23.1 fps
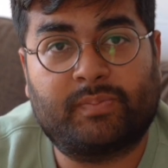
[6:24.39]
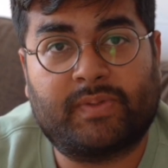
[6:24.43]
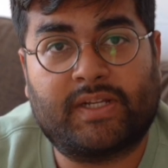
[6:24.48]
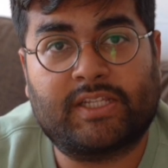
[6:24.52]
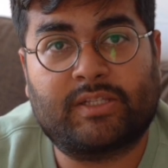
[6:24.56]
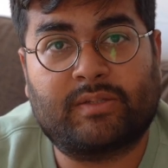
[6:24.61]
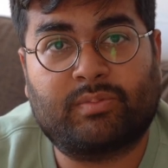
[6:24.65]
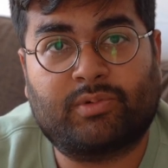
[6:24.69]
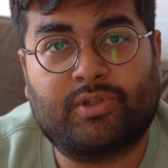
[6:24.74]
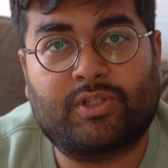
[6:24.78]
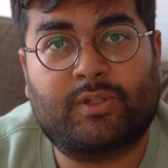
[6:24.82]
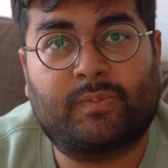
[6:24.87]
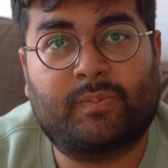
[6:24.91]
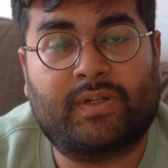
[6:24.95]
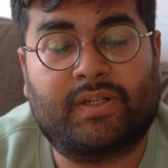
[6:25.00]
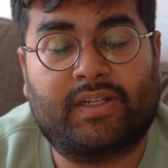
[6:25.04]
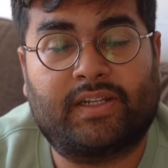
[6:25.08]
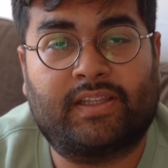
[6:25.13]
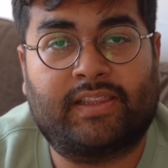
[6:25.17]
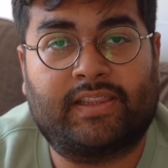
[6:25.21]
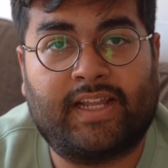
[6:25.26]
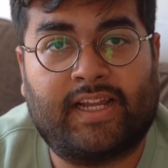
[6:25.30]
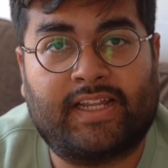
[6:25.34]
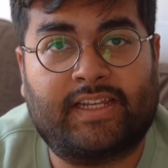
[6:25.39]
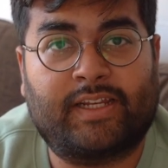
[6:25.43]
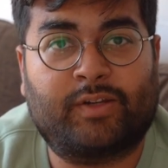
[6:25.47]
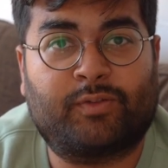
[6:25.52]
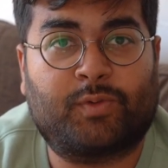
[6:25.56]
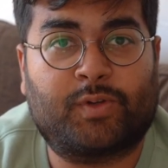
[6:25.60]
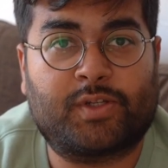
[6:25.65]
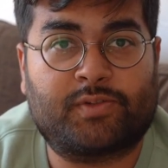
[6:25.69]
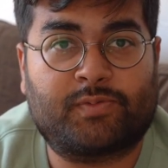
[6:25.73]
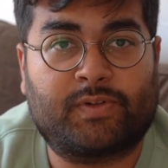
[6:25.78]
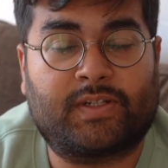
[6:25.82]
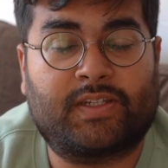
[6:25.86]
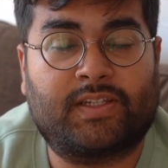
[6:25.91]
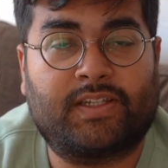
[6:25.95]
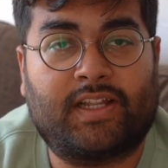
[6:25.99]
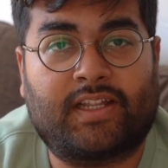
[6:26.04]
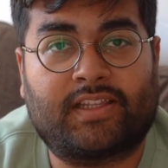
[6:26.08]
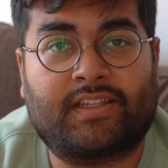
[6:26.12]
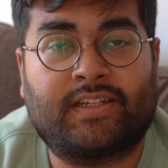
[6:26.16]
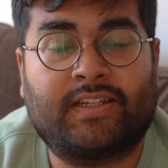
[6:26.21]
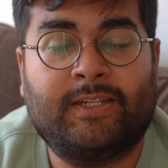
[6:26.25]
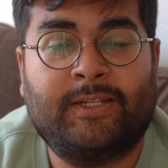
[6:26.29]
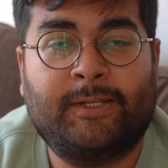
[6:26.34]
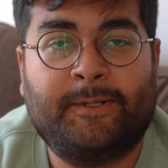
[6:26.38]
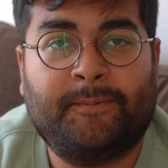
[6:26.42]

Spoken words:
passports, but in that it was written that